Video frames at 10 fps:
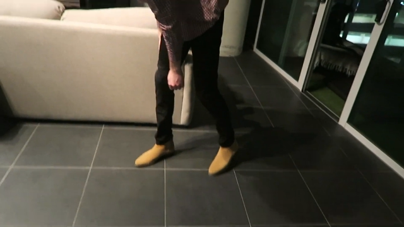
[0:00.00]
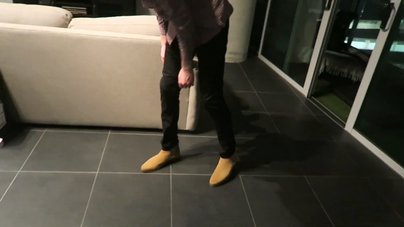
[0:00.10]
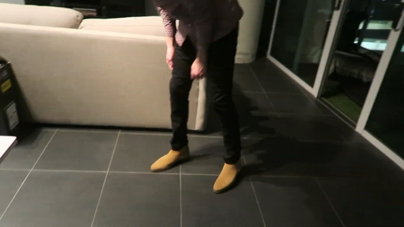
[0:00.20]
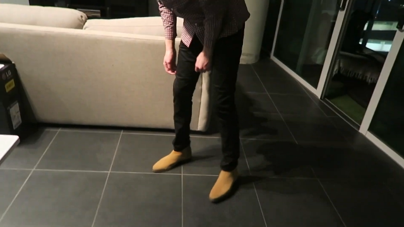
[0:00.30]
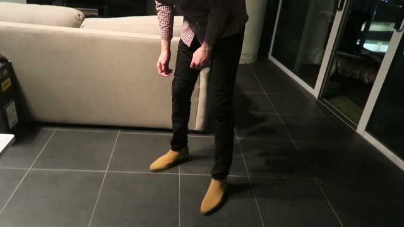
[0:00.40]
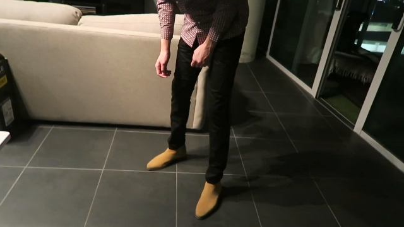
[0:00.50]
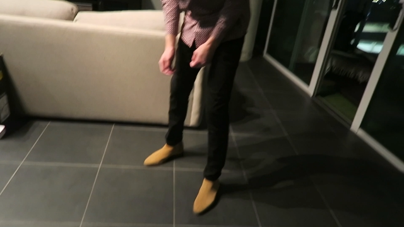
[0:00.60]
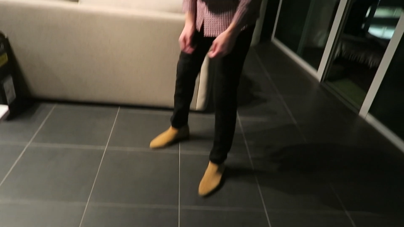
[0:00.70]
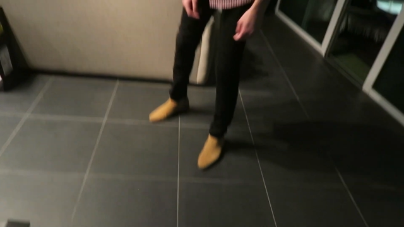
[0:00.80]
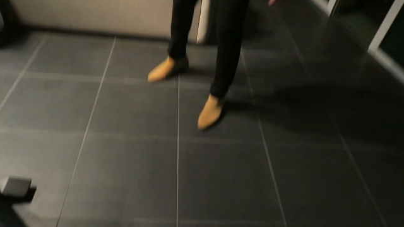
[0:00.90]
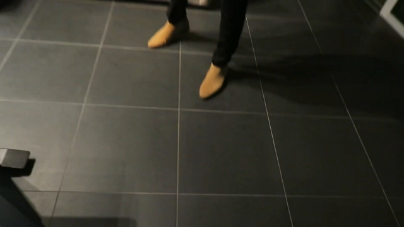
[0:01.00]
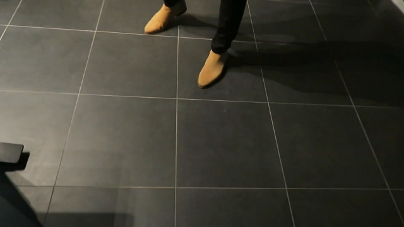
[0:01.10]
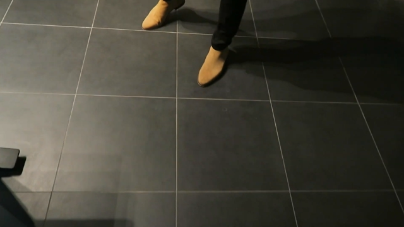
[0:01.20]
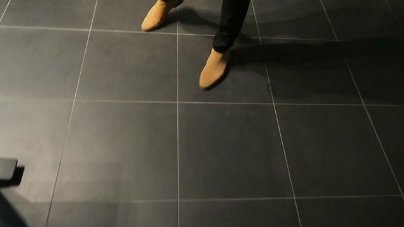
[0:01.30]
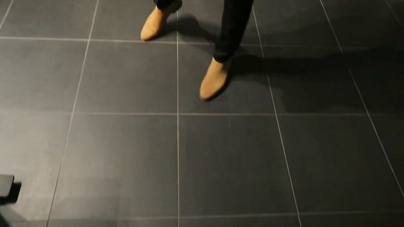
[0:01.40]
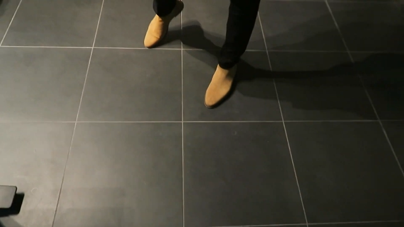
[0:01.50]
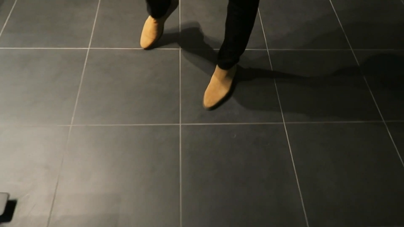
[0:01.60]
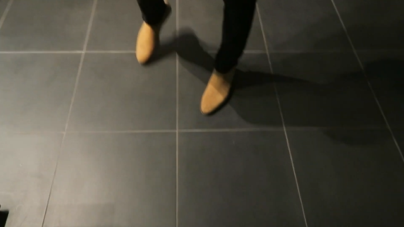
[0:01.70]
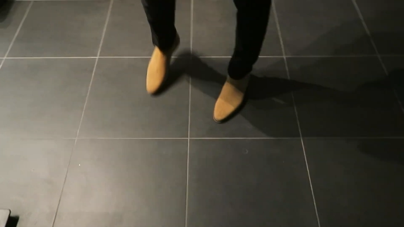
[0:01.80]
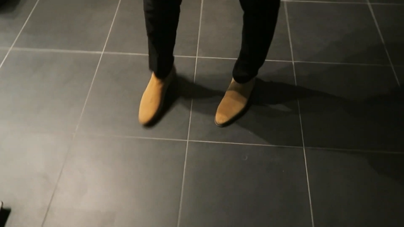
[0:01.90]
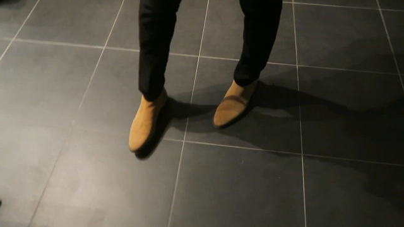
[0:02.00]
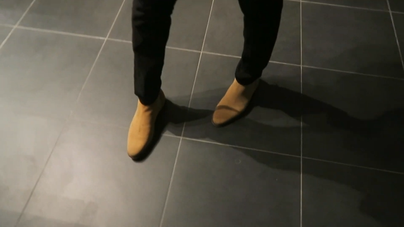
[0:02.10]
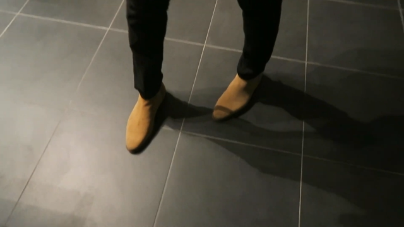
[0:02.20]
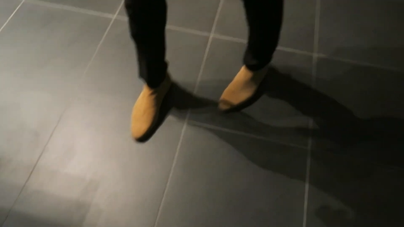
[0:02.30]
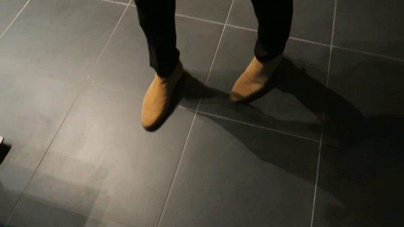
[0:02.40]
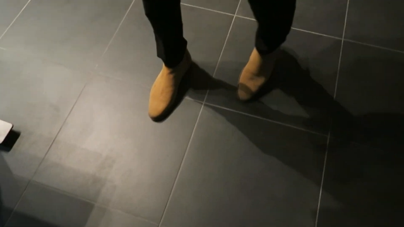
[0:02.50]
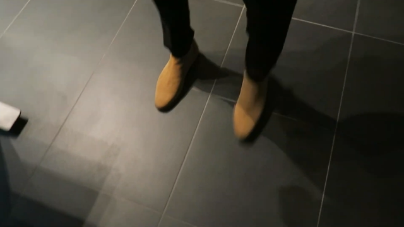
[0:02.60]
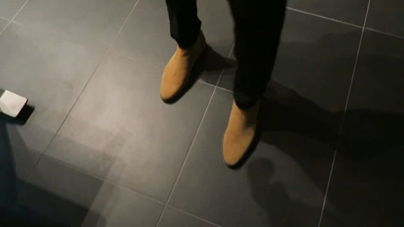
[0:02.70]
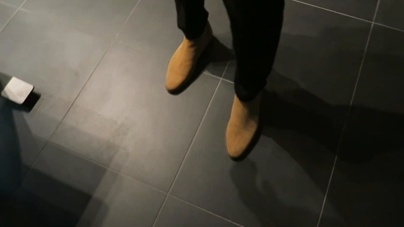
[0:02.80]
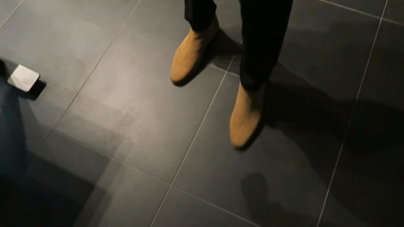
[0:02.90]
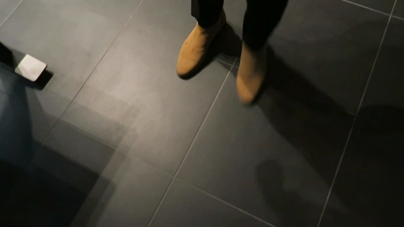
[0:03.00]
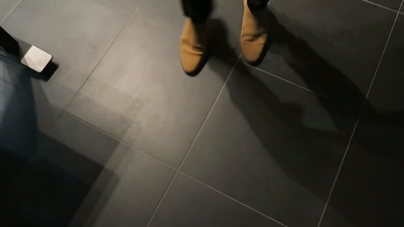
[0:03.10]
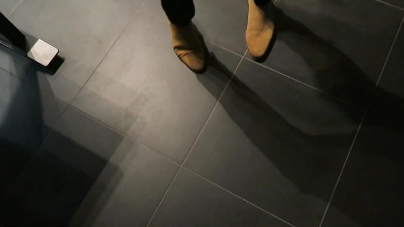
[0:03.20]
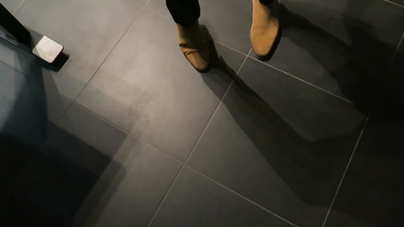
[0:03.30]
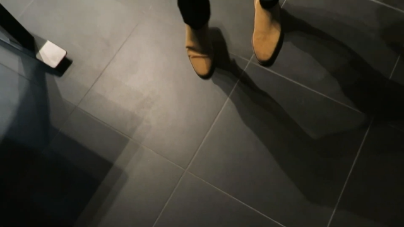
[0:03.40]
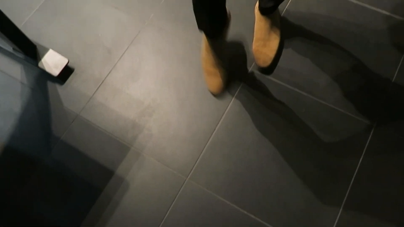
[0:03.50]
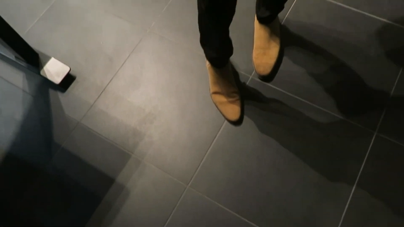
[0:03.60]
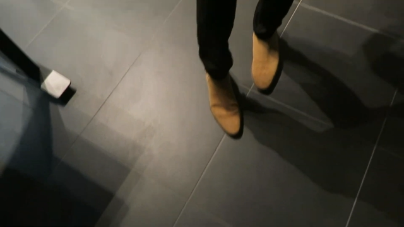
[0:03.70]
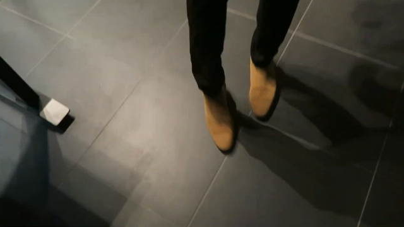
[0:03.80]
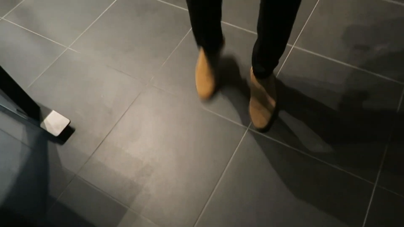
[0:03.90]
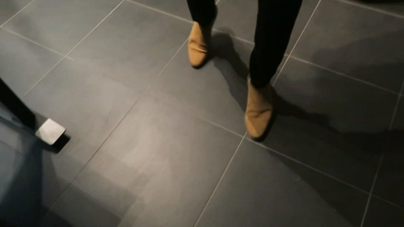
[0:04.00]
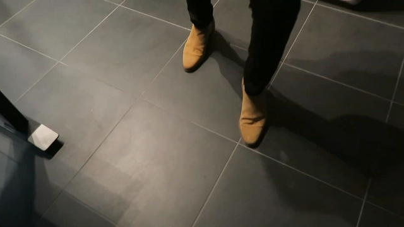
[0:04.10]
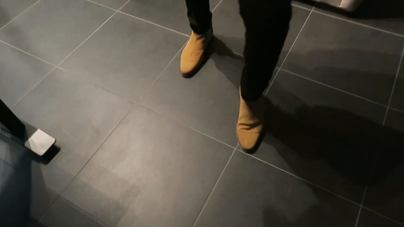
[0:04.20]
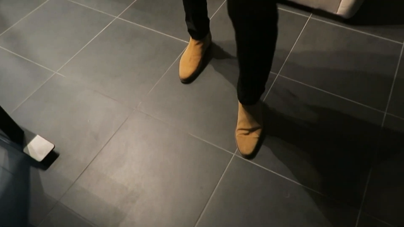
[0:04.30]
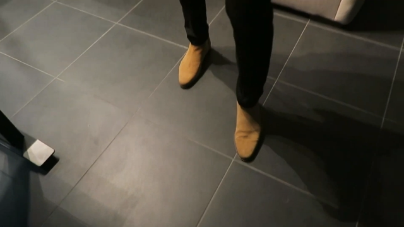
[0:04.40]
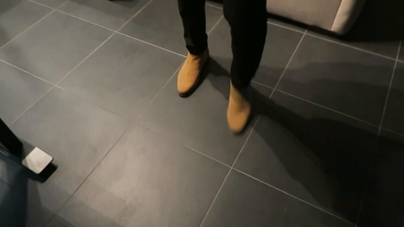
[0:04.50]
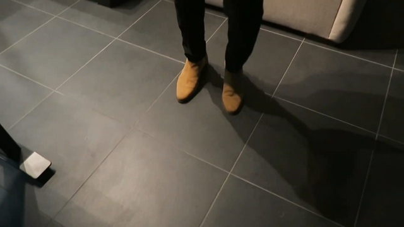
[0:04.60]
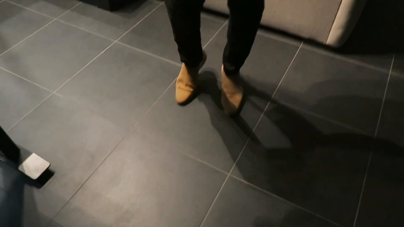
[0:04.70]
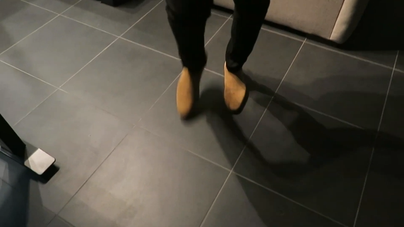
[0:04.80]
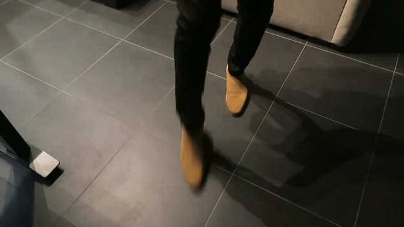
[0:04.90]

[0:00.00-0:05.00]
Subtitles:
[unreadable: no face in view]